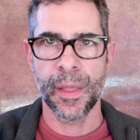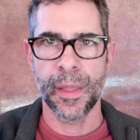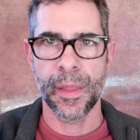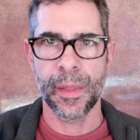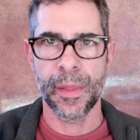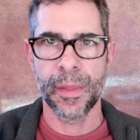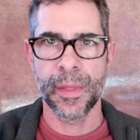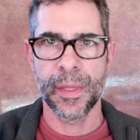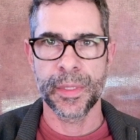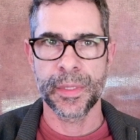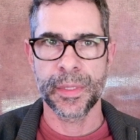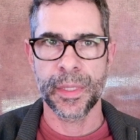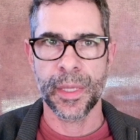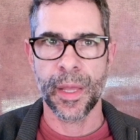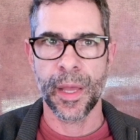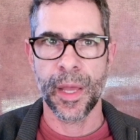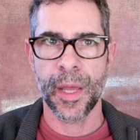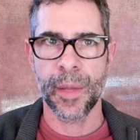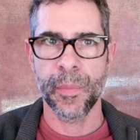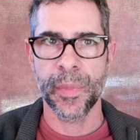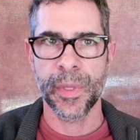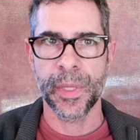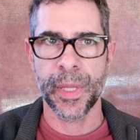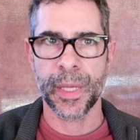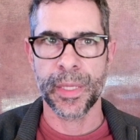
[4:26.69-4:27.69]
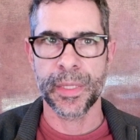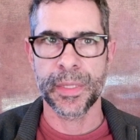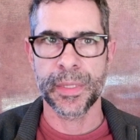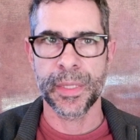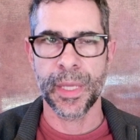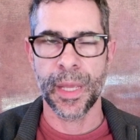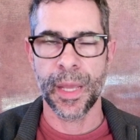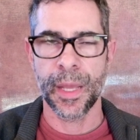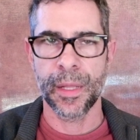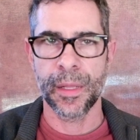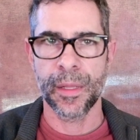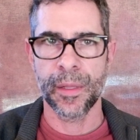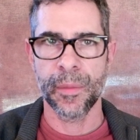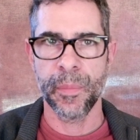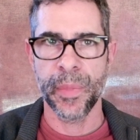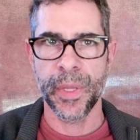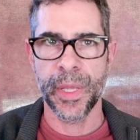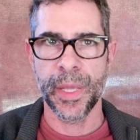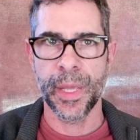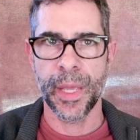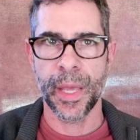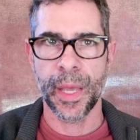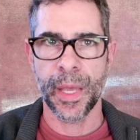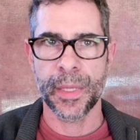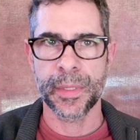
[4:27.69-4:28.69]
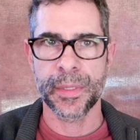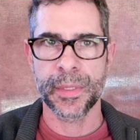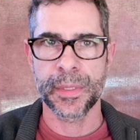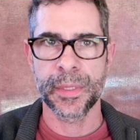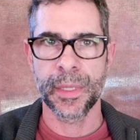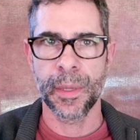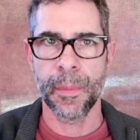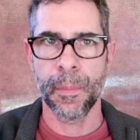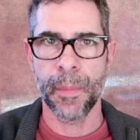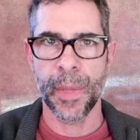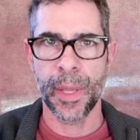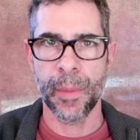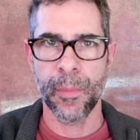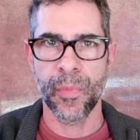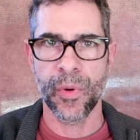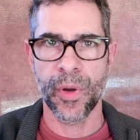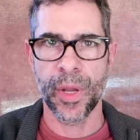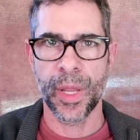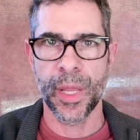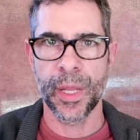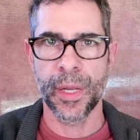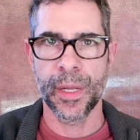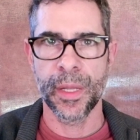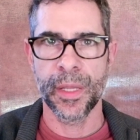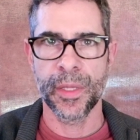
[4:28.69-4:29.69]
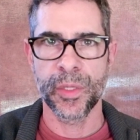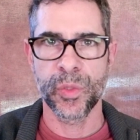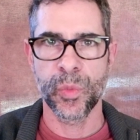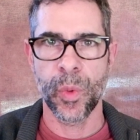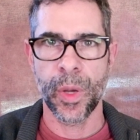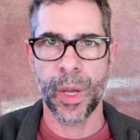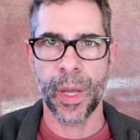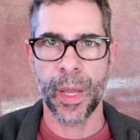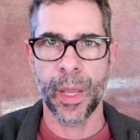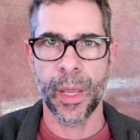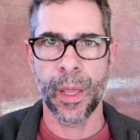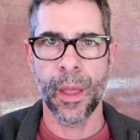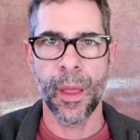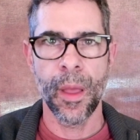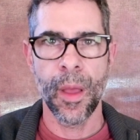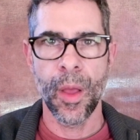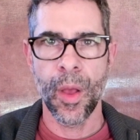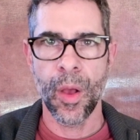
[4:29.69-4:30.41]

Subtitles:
This complex LPS membrane is why